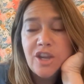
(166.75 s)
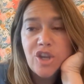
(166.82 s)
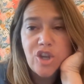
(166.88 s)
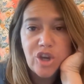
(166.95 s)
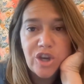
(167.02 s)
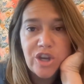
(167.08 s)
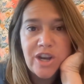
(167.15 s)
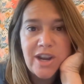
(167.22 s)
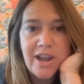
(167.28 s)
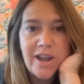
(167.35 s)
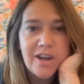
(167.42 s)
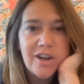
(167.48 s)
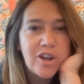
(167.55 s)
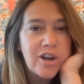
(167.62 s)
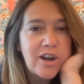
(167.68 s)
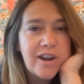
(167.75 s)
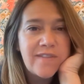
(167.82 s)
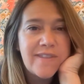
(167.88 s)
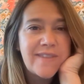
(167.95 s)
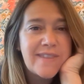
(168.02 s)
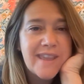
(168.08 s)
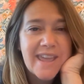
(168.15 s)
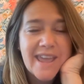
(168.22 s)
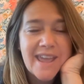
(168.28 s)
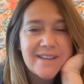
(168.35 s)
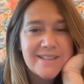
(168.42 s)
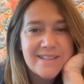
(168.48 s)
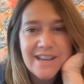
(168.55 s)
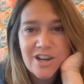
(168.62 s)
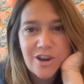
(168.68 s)
good and good enough that they
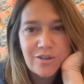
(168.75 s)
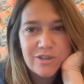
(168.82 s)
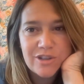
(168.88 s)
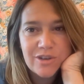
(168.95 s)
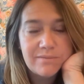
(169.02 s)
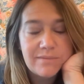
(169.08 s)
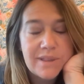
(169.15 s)
can't say no to.